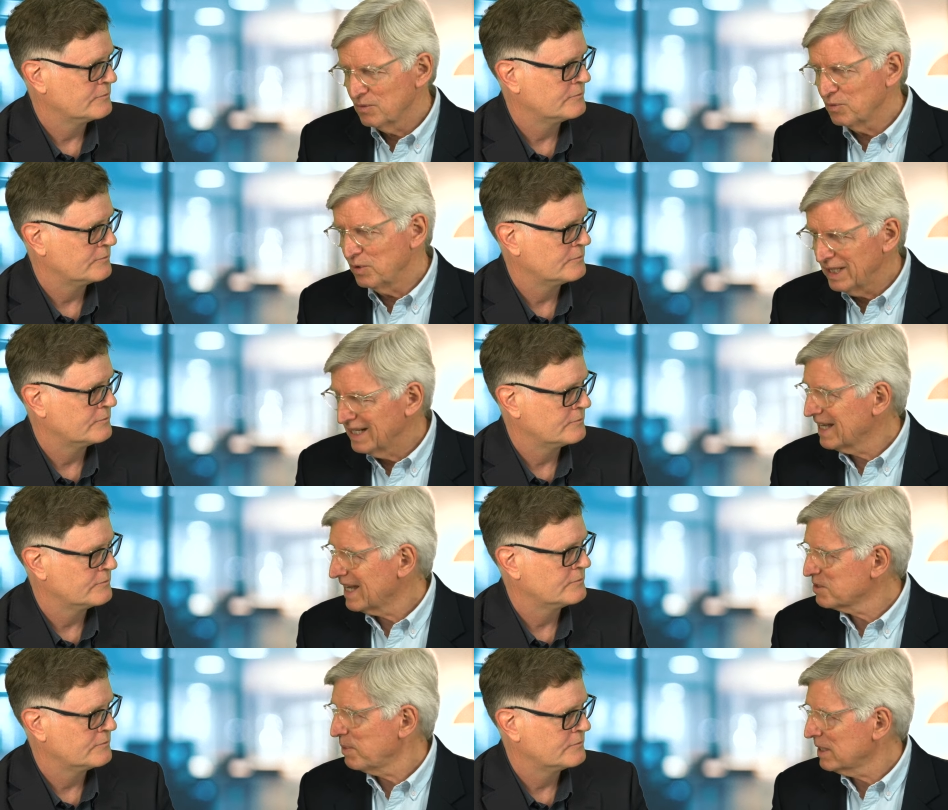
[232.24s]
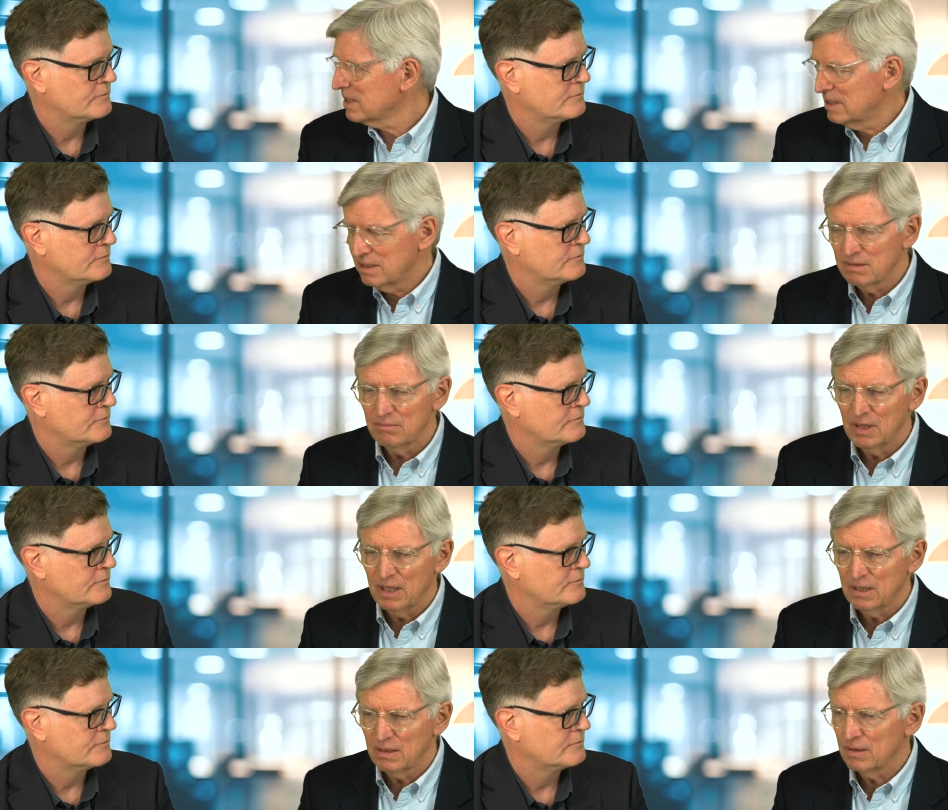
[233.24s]
Speaker 1: really expected
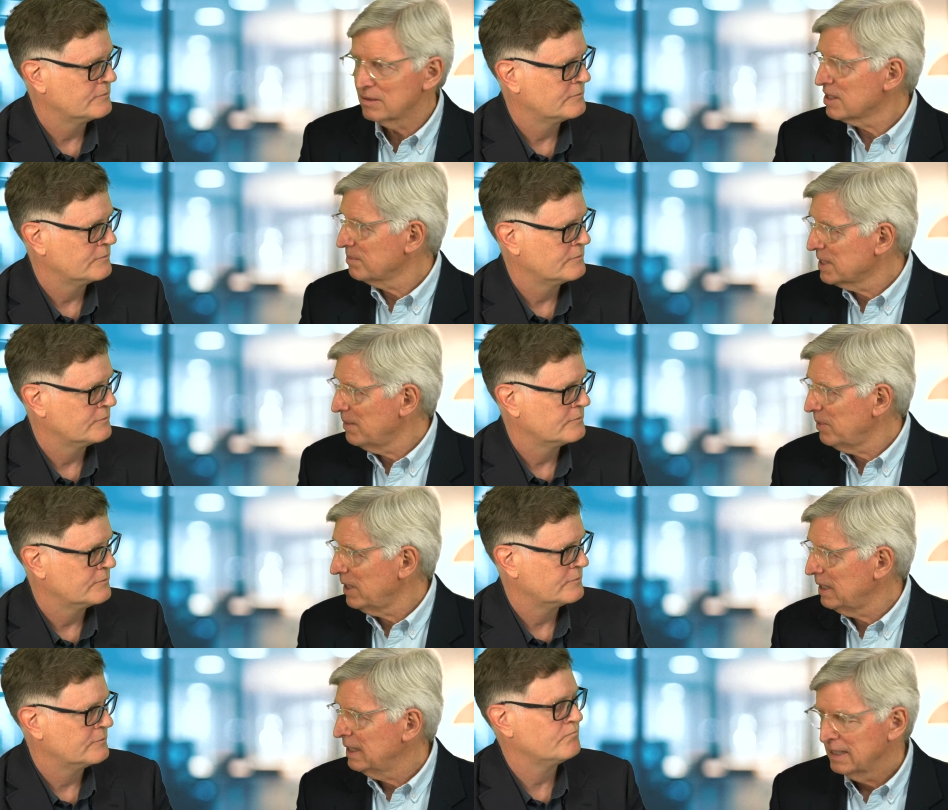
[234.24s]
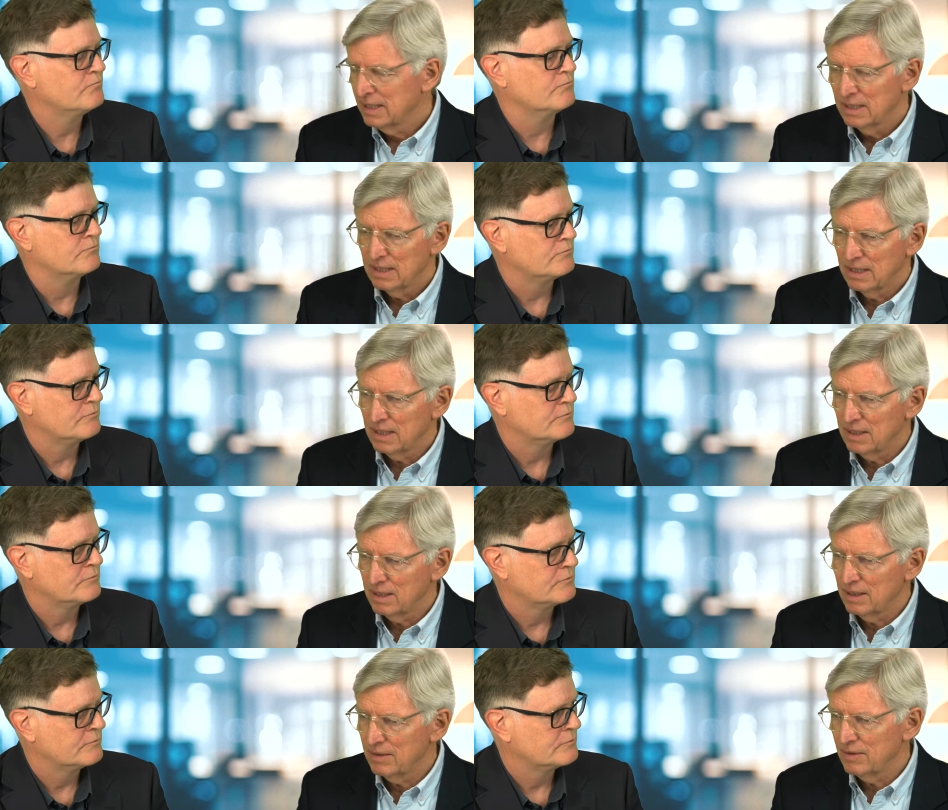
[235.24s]
in September. Mm.
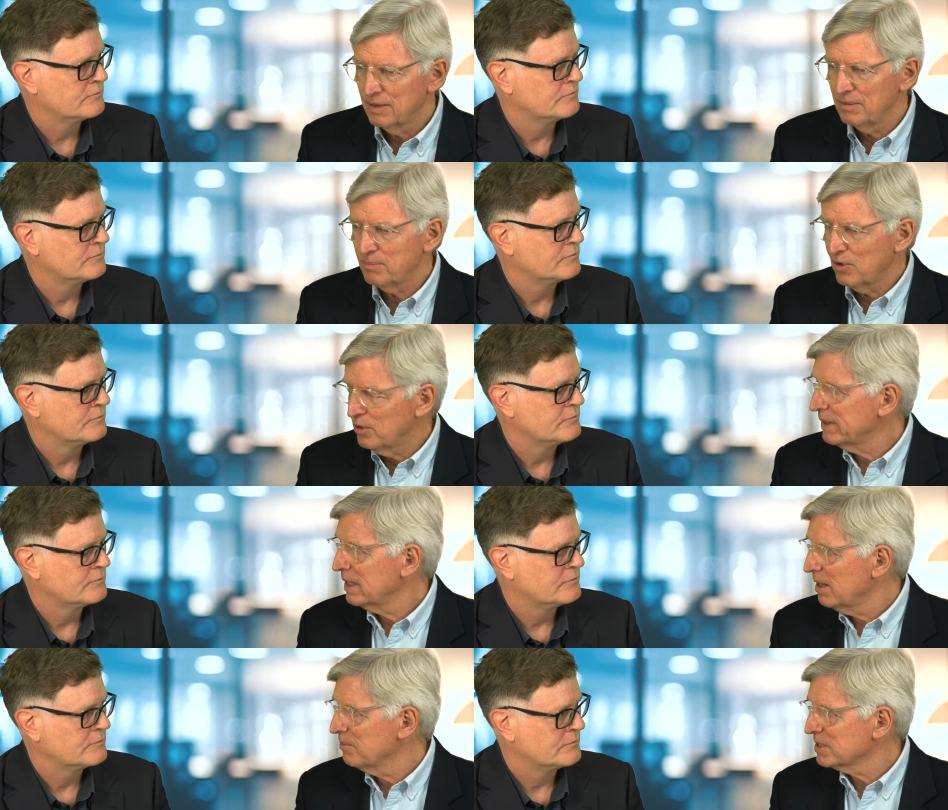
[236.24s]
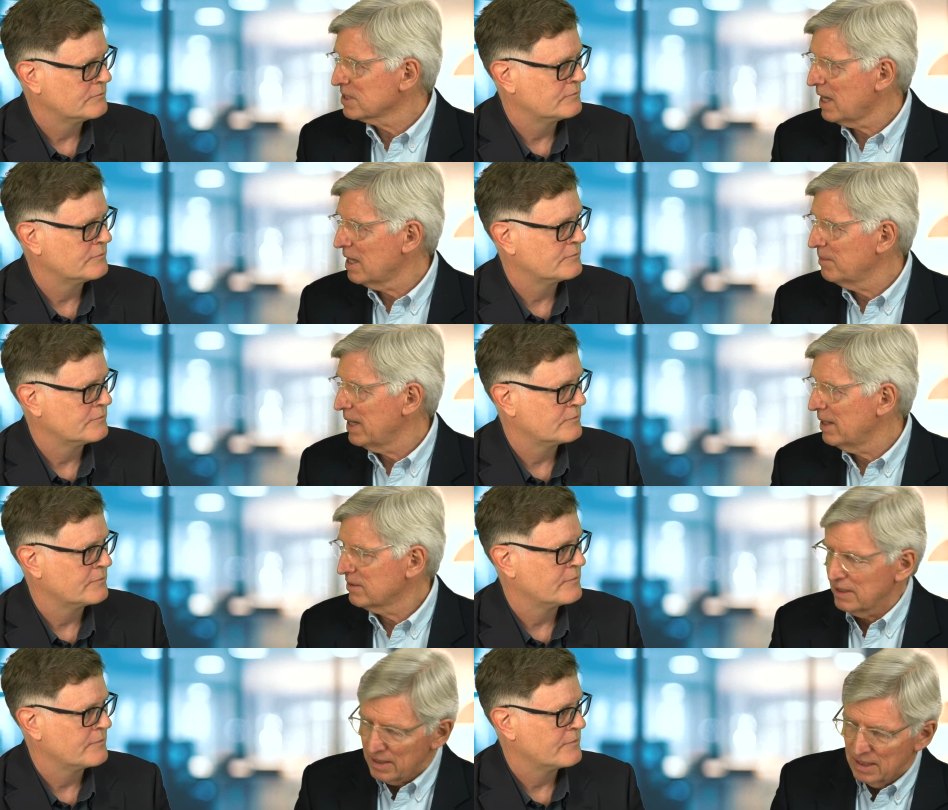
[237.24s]
Uh, employment numbers came out,
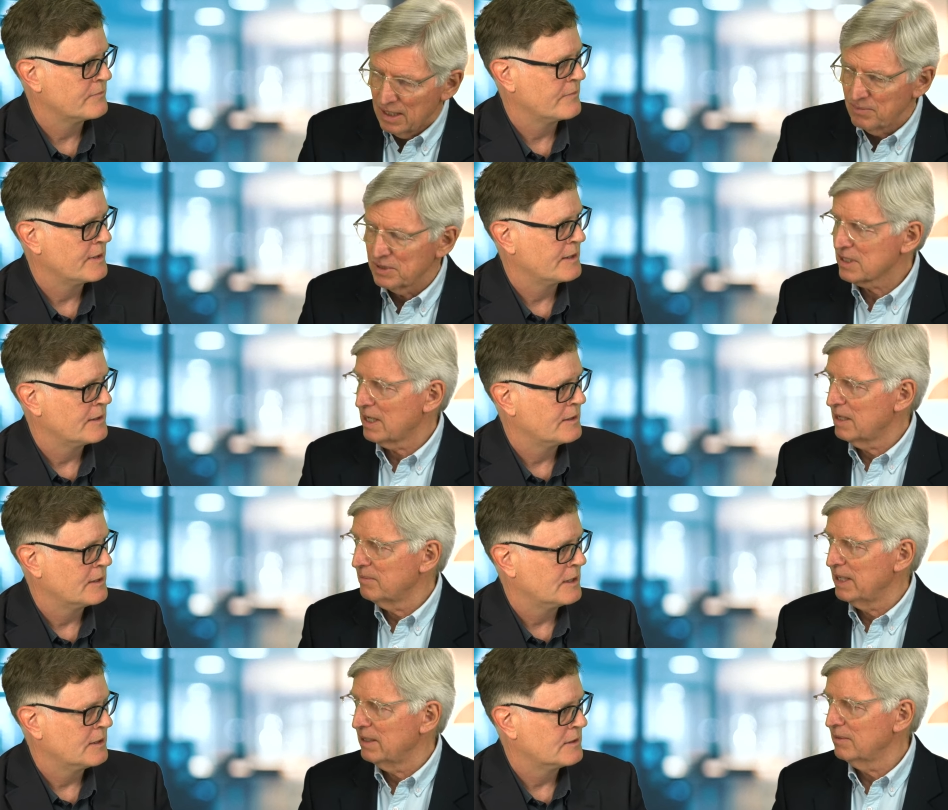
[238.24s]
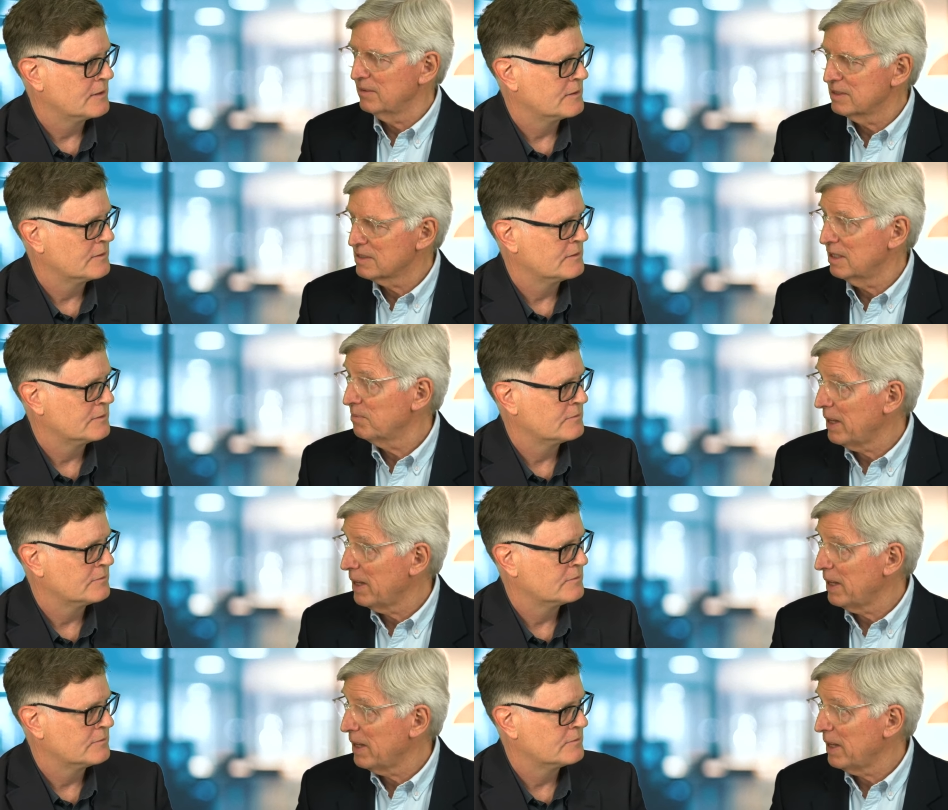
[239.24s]
other numbers came out that said